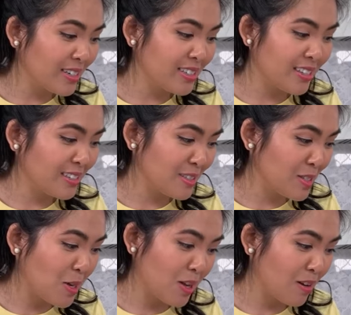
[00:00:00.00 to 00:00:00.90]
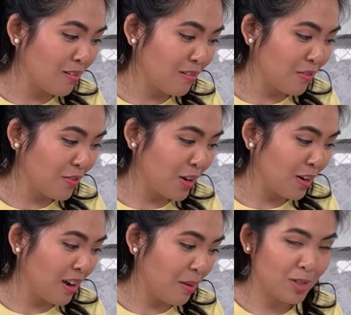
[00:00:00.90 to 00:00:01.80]
says it's good
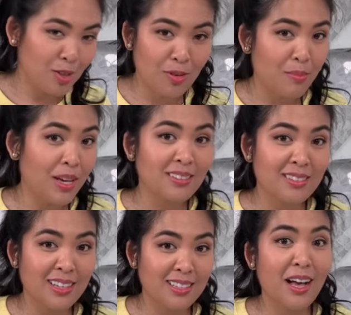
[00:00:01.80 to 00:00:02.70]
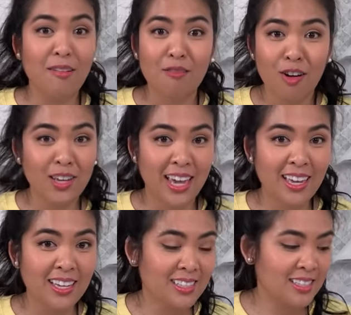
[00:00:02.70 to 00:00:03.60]
for up to 3 months. That's kind of all
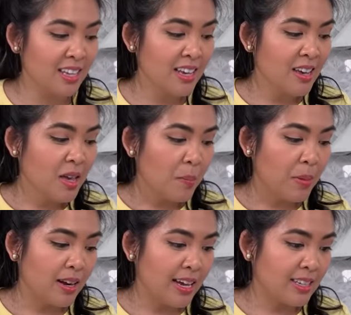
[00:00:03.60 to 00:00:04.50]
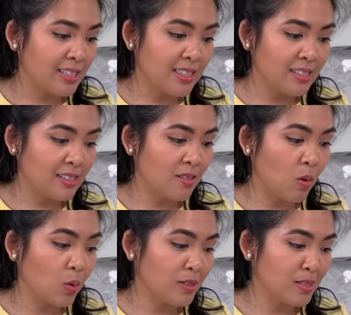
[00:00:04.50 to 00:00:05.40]
cakes, but I guess this
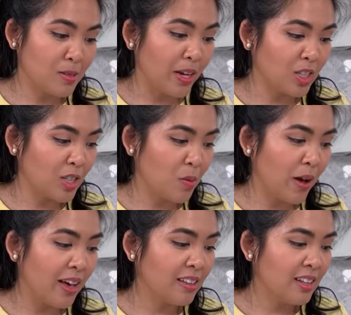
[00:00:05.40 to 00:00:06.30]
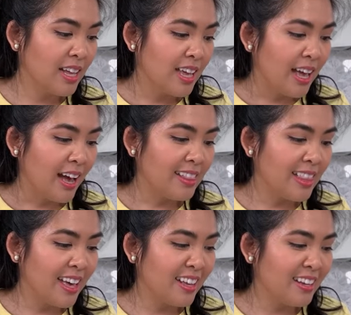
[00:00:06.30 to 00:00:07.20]
holds especially well. And
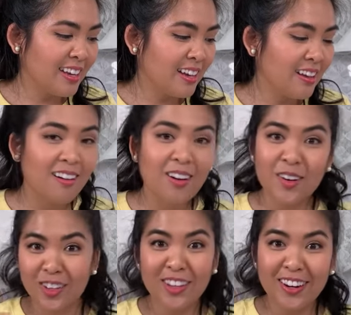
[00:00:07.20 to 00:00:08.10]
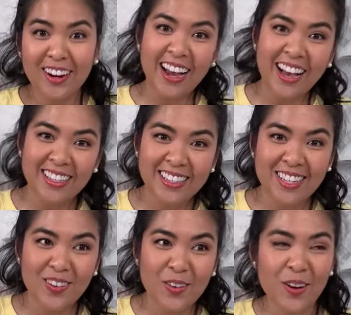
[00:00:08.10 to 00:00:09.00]
then earlier I asked
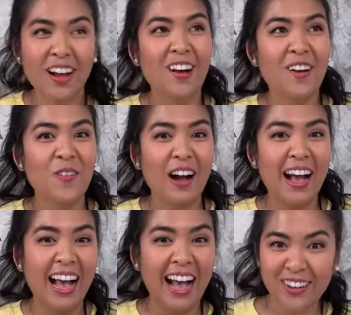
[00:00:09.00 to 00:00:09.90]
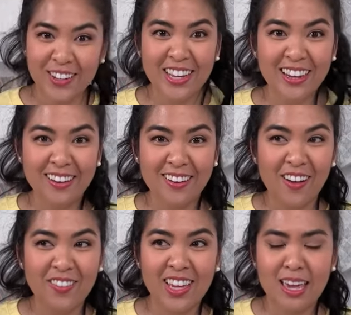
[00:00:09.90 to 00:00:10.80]
you how you take your
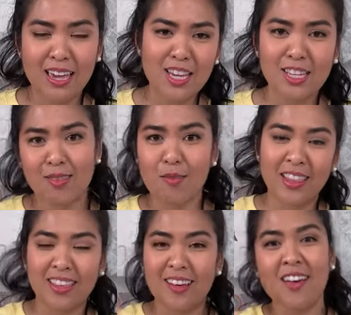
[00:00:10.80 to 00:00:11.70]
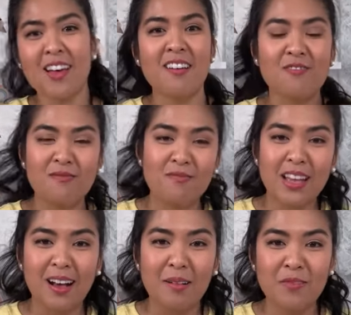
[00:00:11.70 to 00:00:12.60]
coffee cake. Is it with a
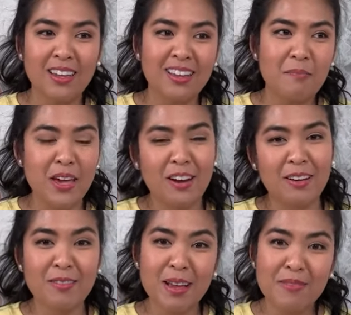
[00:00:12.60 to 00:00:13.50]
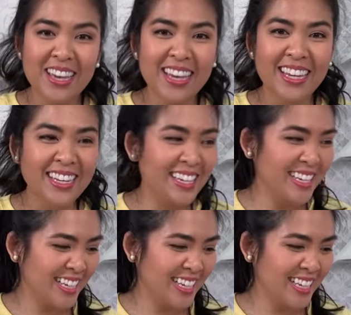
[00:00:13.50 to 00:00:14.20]
berry ribbon?